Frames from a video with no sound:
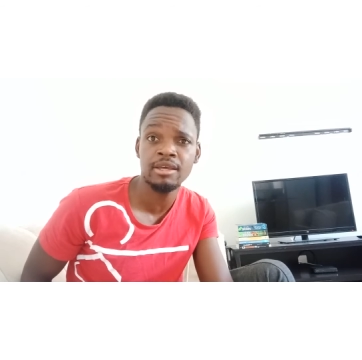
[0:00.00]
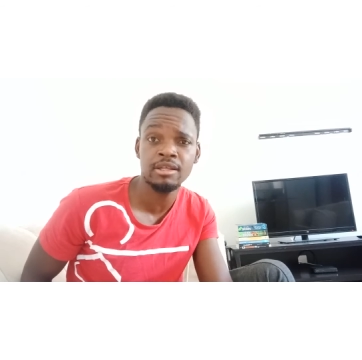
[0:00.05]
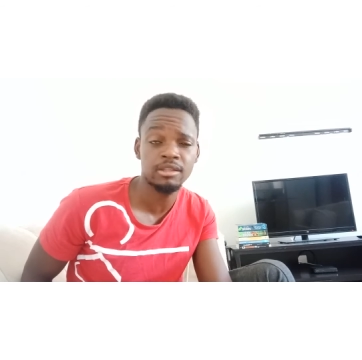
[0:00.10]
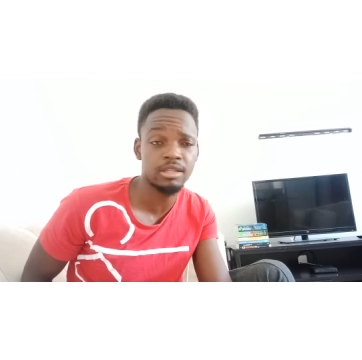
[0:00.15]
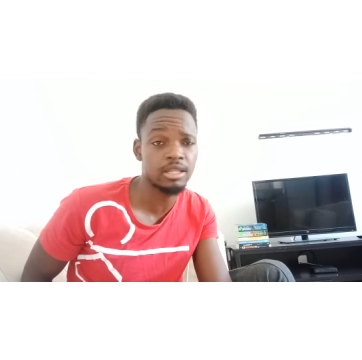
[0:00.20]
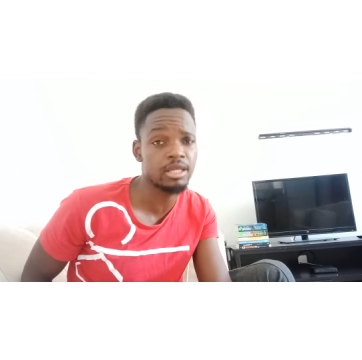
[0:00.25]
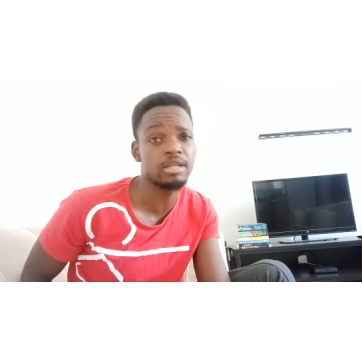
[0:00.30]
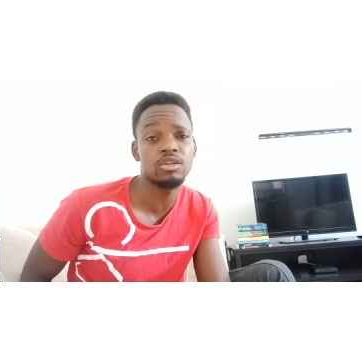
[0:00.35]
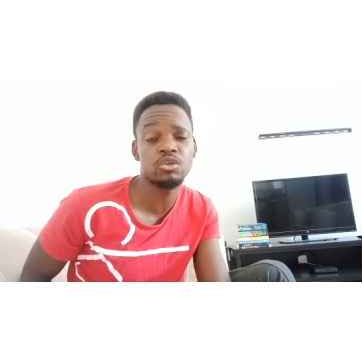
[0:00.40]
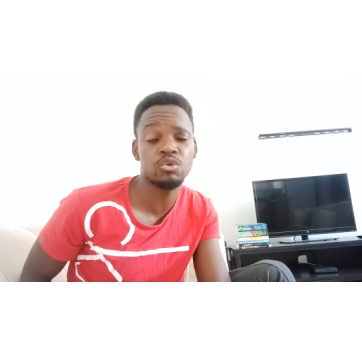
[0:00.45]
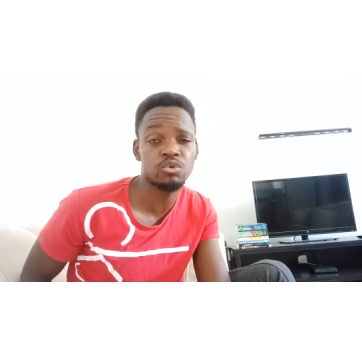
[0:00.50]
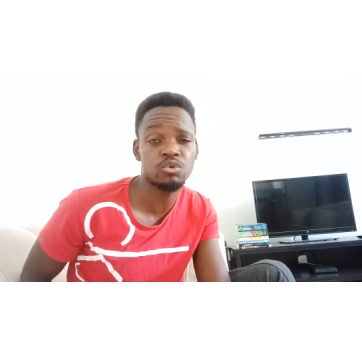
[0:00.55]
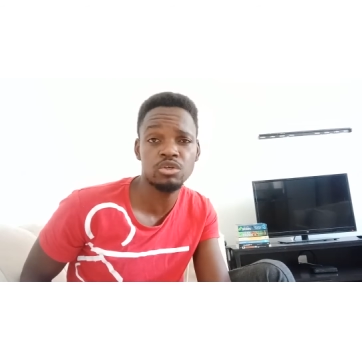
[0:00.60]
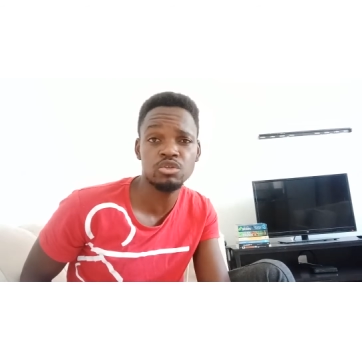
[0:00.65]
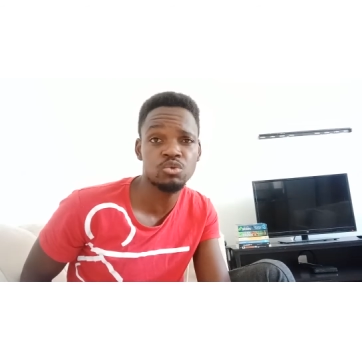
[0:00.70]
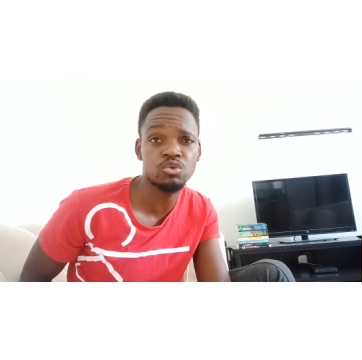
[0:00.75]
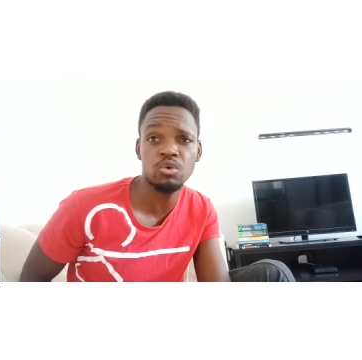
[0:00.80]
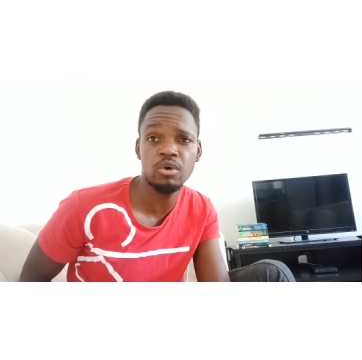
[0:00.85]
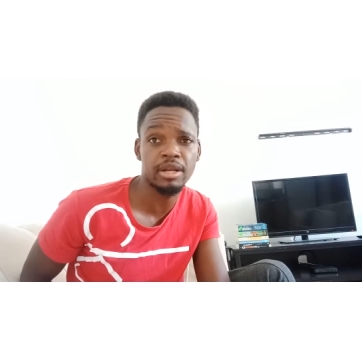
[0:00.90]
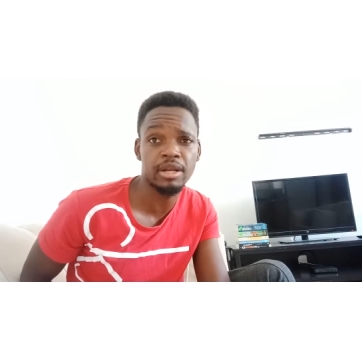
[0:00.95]
then you're
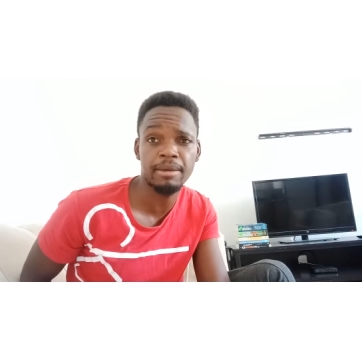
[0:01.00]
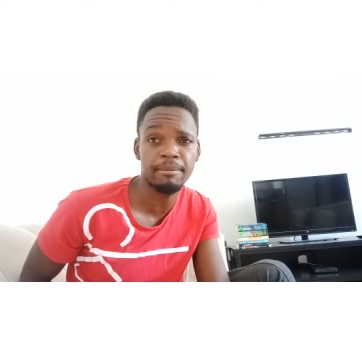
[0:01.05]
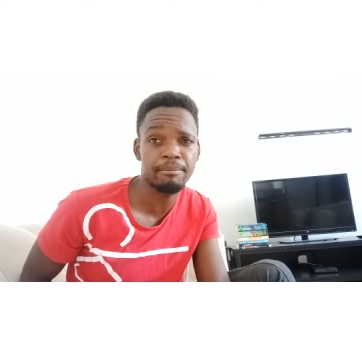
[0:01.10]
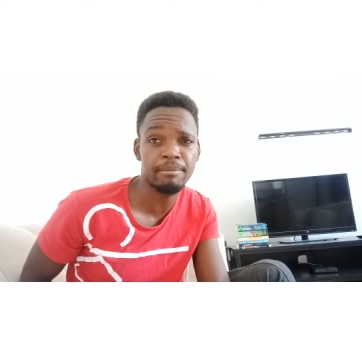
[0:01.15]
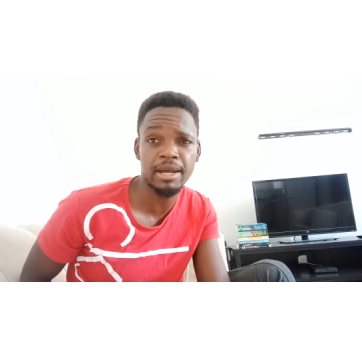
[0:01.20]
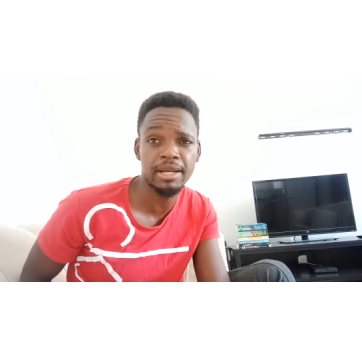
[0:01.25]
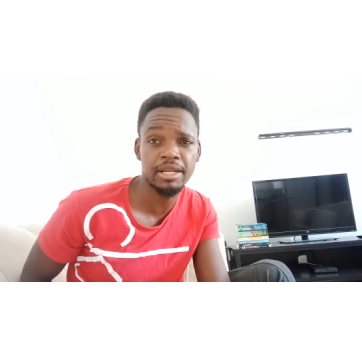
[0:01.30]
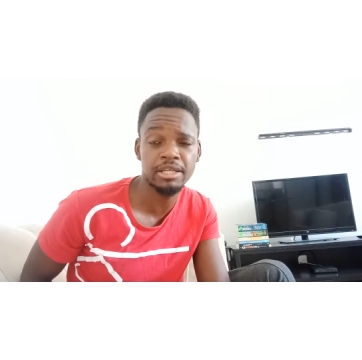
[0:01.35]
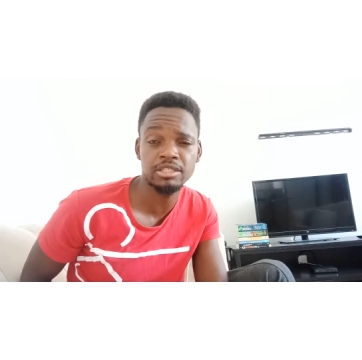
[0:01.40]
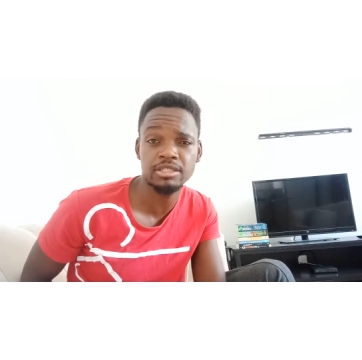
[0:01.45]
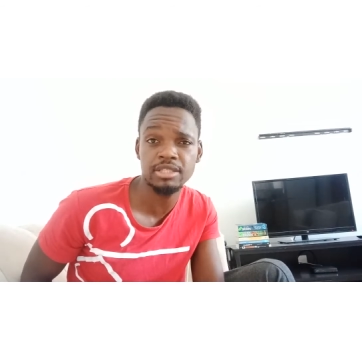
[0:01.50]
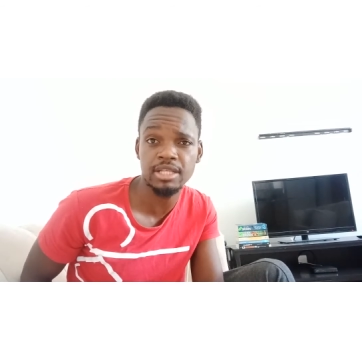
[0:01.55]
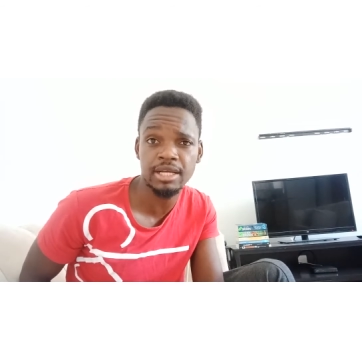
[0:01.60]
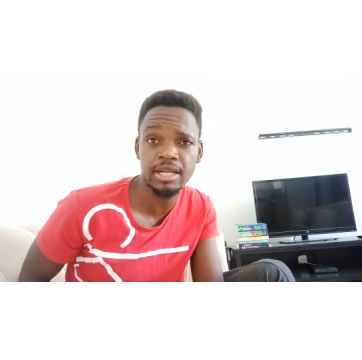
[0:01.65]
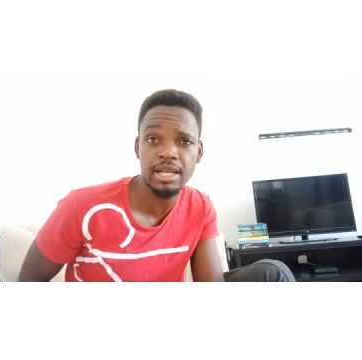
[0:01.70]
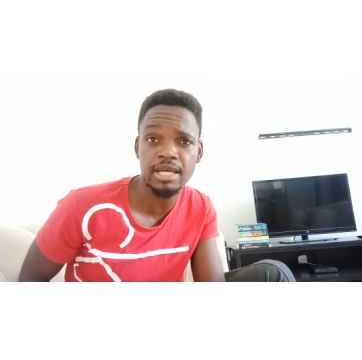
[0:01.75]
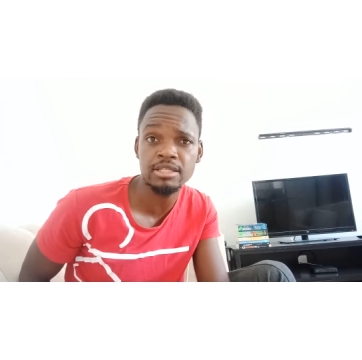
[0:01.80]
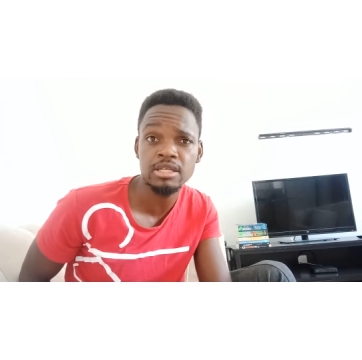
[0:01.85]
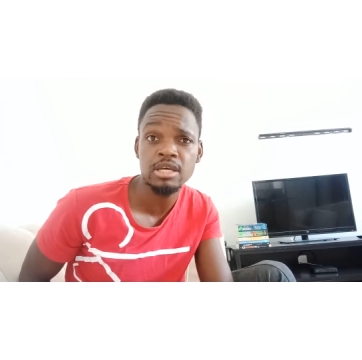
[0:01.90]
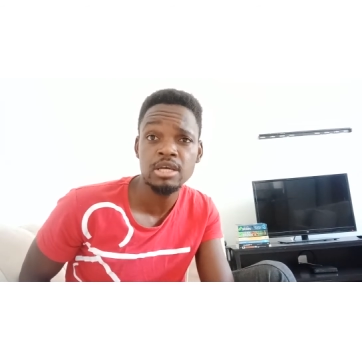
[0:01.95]
not going to manage the
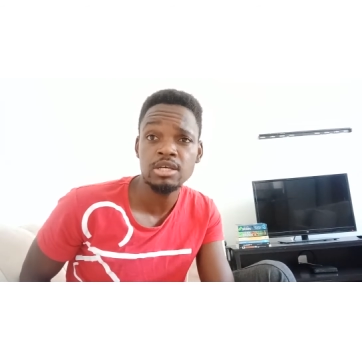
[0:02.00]
class.